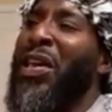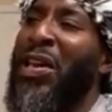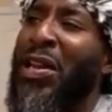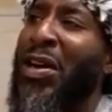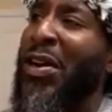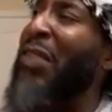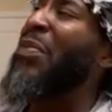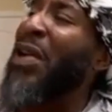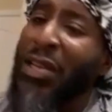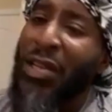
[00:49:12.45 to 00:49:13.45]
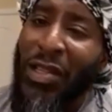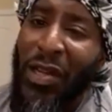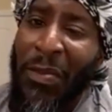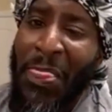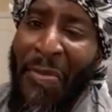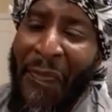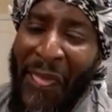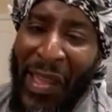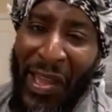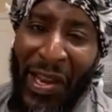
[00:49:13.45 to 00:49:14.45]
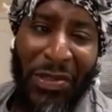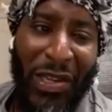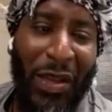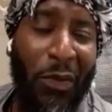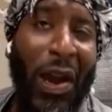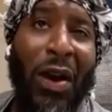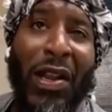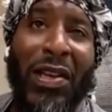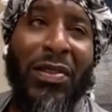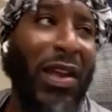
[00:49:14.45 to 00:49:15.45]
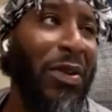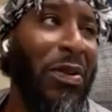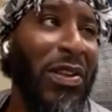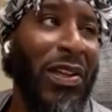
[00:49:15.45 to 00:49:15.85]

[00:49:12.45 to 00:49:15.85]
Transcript: And everybody looked up, and I was like, wow, that's like, we